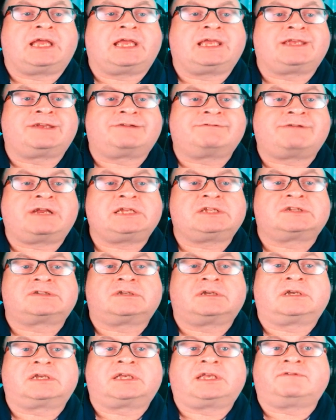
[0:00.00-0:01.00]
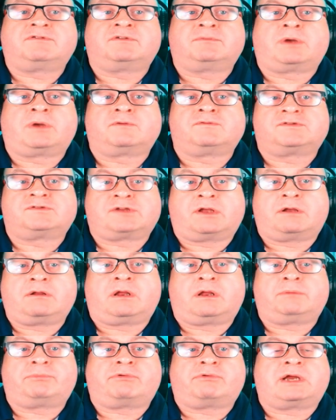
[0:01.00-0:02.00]
a great circuit for both
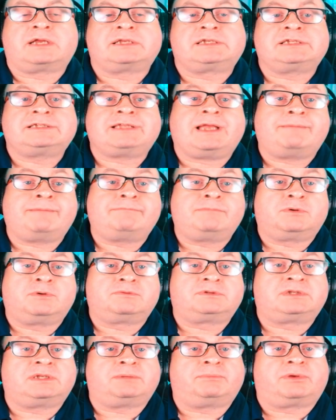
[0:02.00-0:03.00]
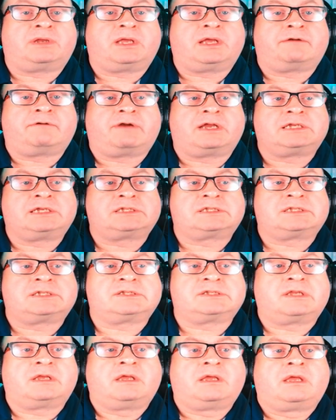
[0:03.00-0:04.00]
solo practice and multiplayer
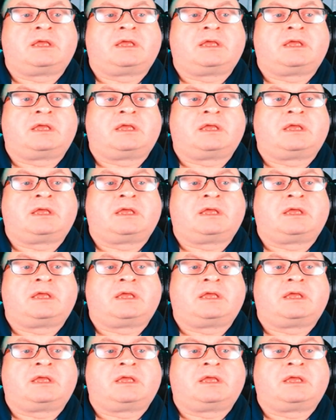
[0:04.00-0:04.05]
racers,